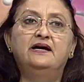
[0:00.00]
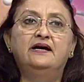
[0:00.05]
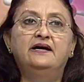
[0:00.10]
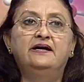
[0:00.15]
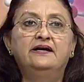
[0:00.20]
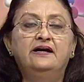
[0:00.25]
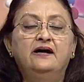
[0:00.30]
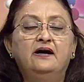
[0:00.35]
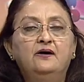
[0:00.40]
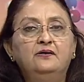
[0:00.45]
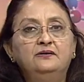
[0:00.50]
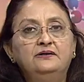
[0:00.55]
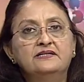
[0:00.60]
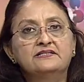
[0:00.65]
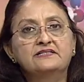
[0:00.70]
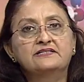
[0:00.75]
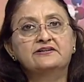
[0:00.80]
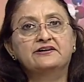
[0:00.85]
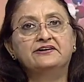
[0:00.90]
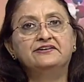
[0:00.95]
and how
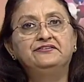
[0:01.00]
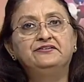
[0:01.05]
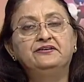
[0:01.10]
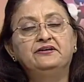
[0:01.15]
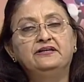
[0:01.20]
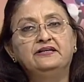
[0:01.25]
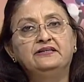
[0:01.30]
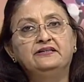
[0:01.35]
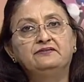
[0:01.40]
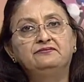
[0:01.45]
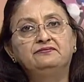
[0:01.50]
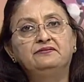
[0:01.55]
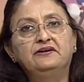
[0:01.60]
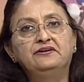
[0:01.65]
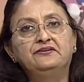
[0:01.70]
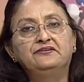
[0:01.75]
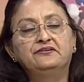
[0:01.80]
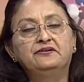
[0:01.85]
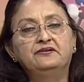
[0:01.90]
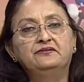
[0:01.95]
the structure and the
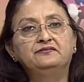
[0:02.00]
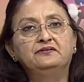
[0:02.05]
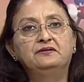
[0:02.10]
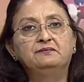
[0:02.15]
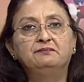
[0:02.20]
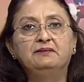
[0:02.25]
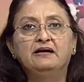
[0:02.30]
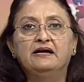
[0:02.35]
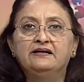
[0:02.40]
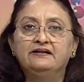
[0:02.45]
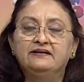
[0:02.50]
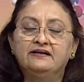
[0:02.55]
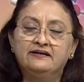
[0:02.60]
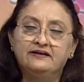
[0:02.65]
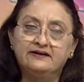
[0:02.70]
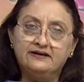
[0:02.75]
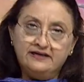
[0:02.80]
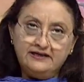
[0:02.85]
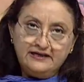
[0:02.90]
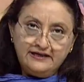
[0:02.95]
function of the plant
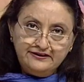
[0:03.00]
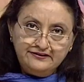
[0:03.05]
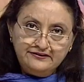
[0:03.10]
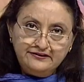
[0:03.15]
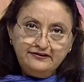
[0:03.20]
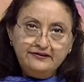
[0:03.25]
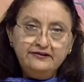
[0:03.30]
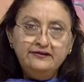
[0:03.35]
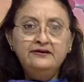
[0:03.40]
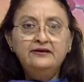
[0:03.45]
are related